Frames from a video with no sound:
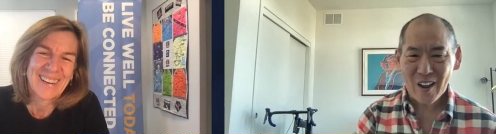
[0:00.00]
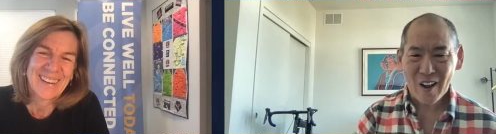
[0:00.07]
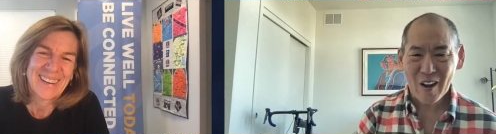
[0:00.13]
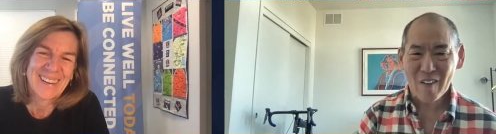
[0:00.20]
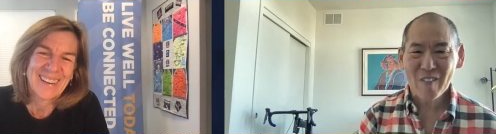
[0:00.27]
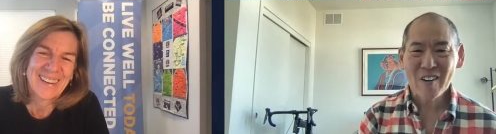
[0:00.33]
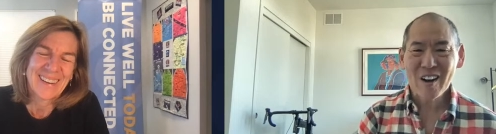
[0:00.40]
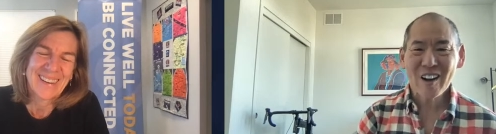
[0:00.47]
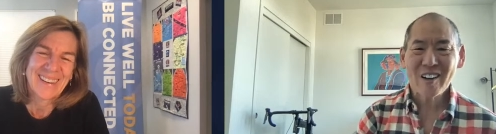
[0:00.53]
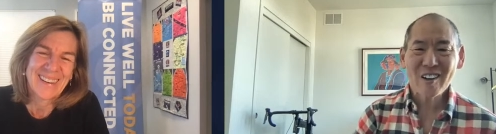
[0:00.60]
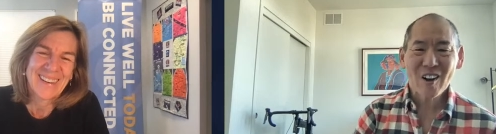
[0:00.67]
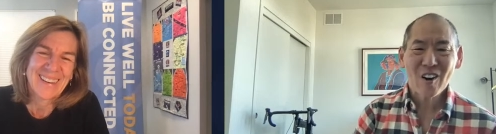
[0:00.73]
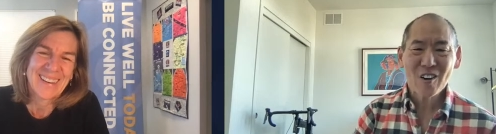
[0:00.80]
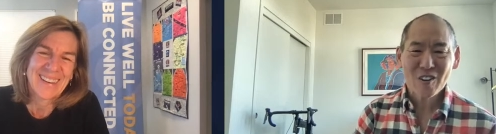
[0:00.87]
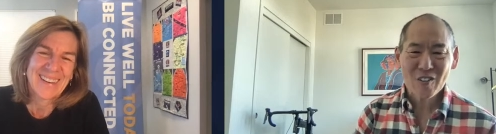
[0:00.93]
Speaker 1: I mean, I
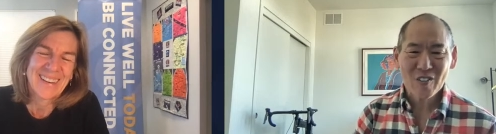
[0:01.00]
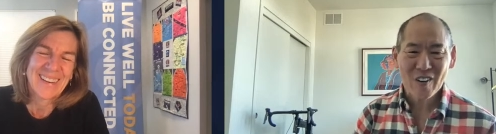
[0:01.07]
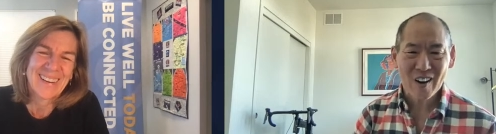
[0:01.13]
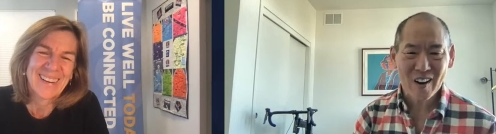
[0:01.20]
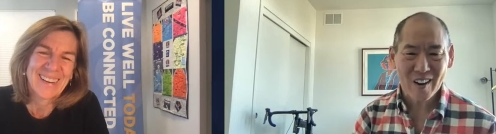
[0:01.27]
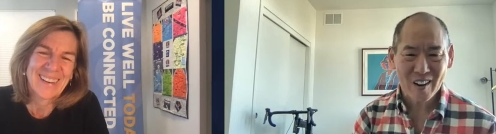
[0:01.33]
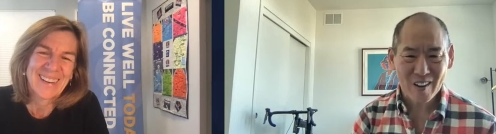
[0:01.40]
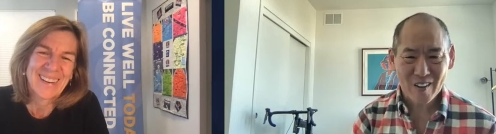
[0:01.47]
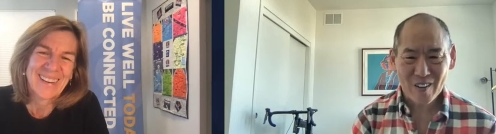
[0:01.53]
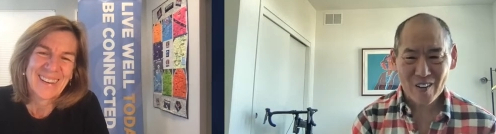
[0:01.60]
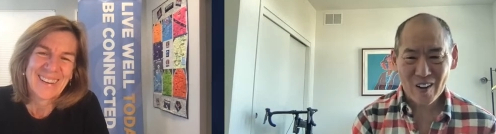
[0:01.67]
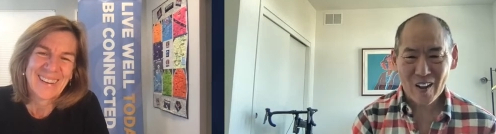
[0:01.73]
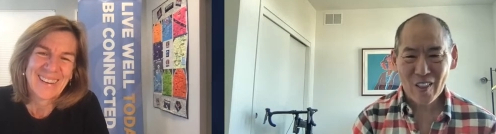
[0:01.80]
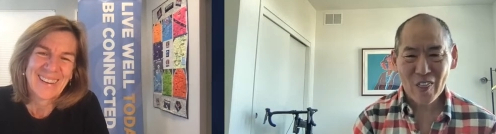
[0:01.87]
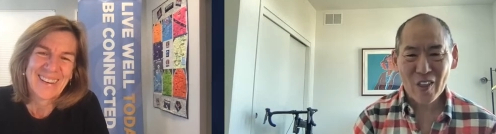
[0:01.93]
talk to my,
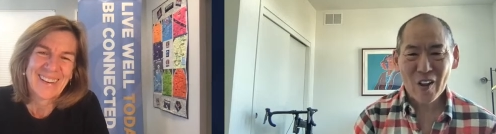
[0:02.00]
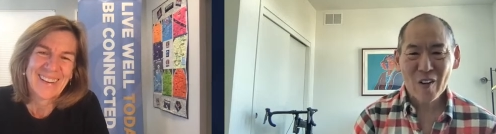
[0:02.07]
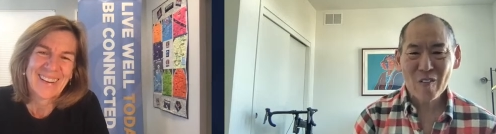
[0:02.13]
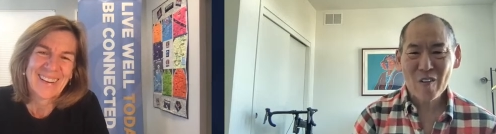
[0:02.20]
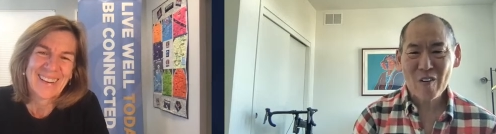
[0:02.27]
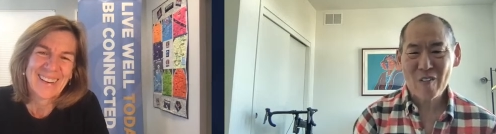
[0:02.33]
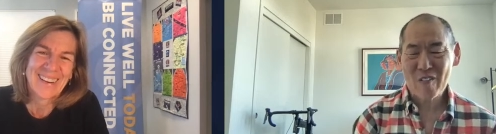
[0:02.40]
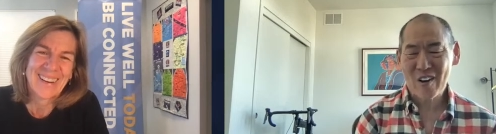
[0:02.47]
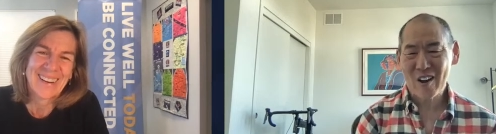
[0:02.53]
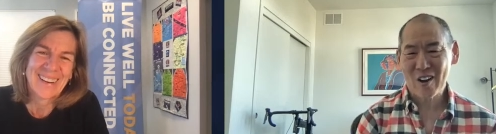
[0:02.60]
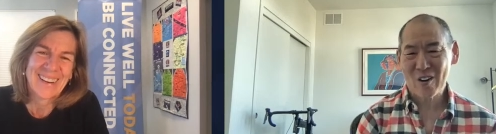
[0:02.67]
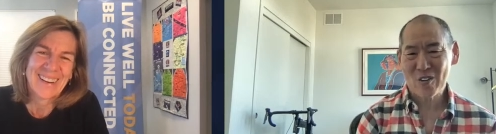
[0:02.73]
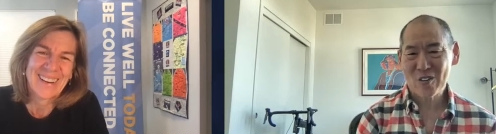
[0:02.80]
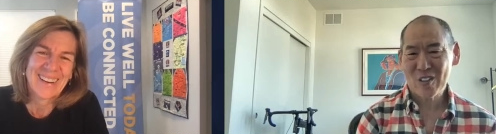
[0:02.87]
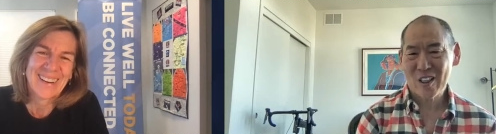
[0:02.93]
I think about my
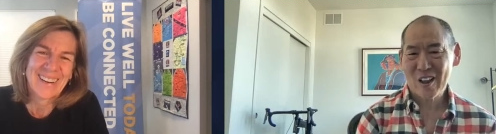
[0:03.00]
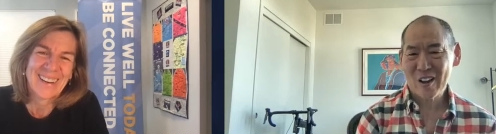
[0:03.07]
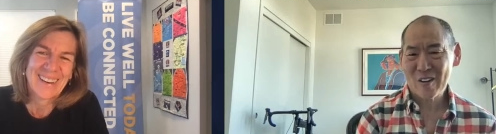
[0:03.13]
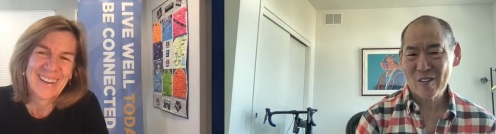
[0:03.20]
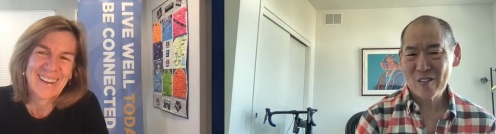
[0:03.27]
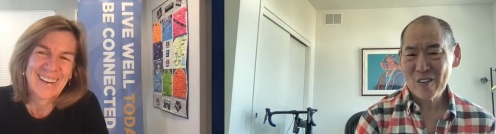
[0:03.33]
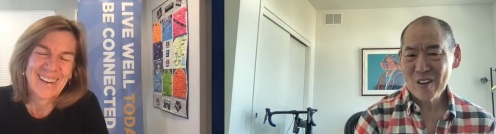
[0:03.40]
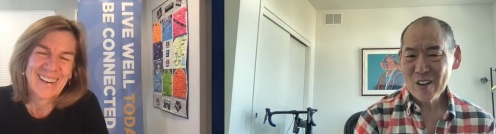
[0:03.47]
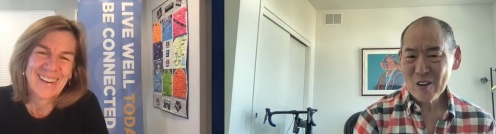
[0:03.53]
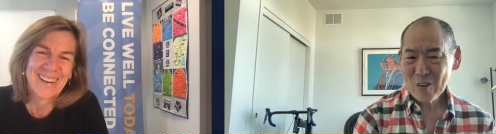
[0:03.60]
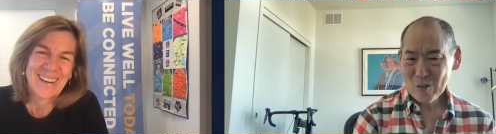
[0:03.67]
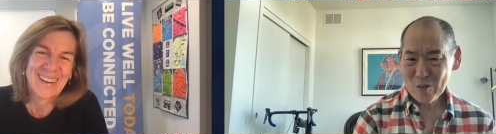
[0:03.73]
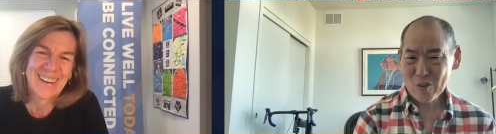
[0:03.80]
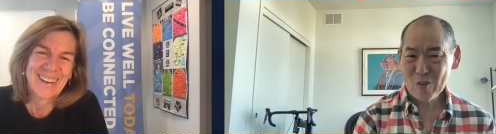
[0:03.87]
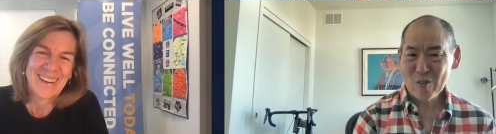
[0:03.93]
own life
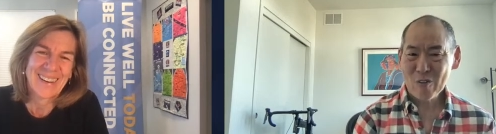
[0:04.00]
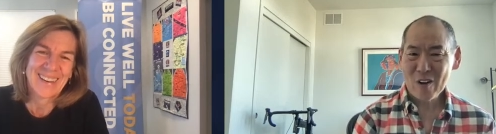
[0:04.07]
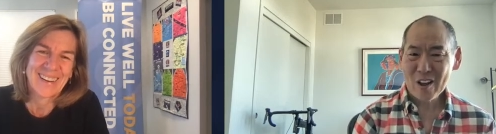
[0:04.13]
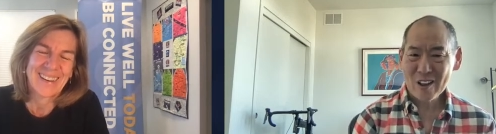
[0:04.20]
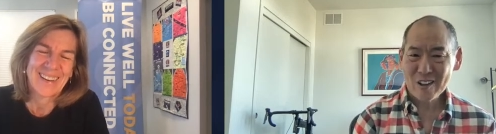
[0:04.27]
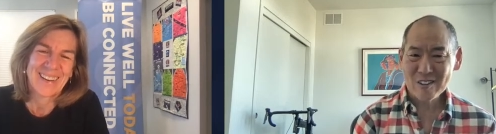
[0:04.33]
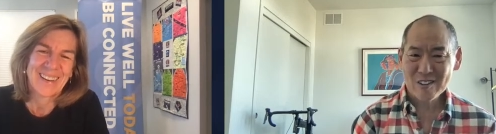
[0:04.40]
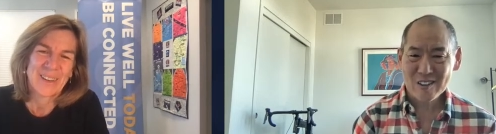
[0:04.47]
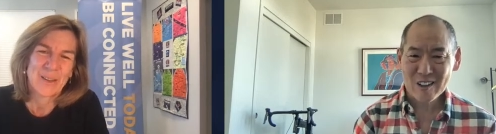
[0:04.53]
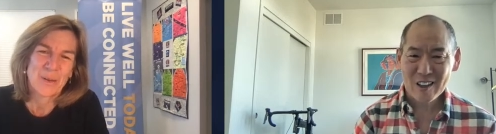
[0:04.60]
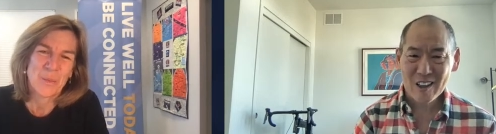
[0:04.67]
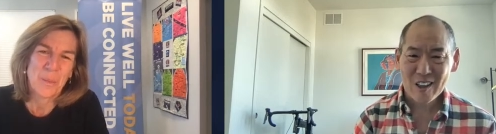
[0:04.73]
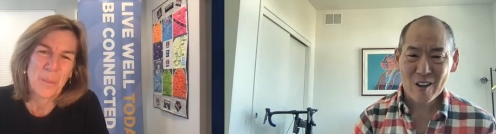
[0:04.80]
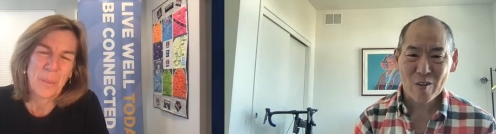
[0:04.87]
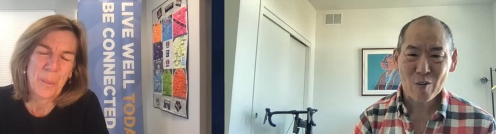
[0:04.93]
with my, as a
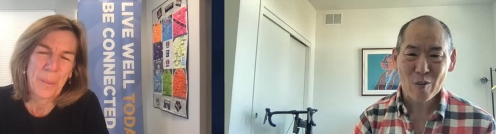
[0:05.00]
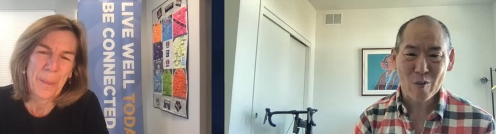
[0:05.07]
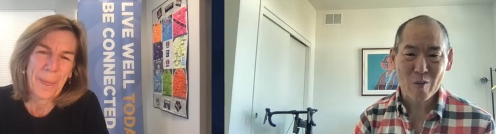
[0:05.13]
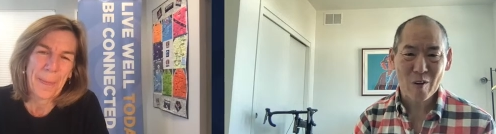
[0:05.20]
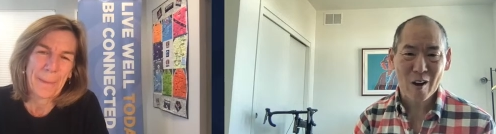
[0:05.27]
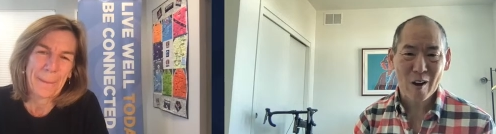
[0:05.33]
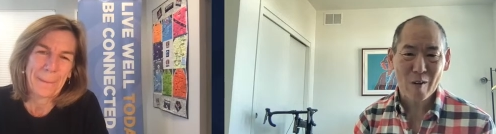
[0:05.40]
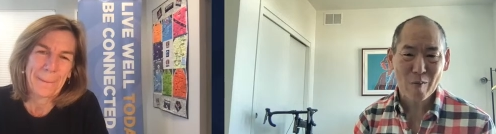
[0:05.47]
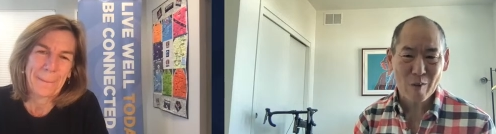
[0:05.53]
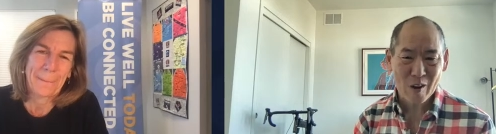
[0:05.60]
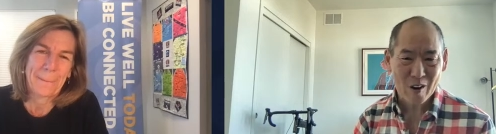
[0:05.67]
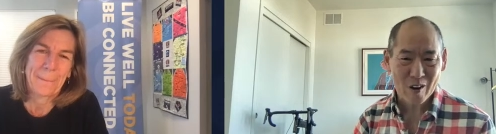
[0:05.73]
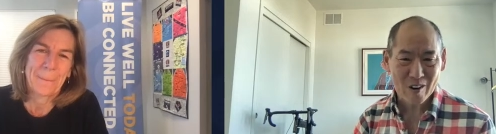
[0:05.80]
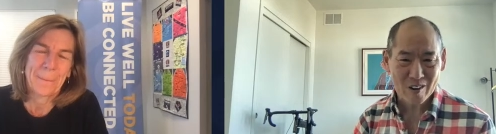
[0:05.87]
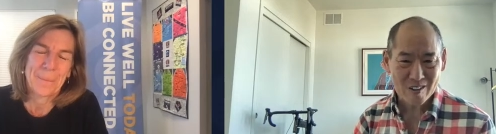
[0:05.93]
kid with my
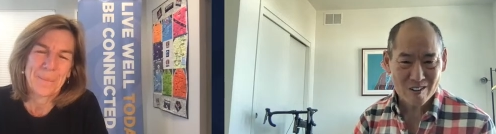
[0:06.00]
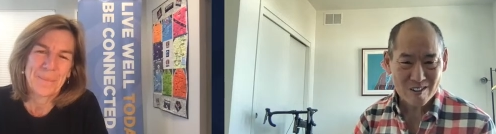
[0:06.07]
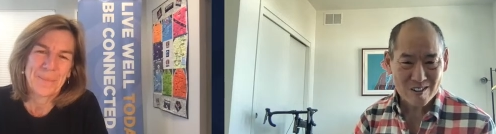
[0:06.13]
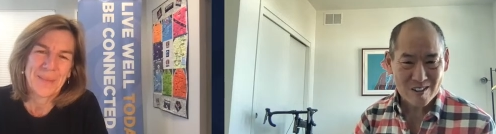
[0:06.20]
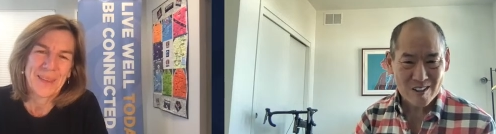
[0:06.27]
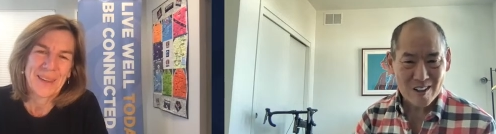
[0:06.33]
parents.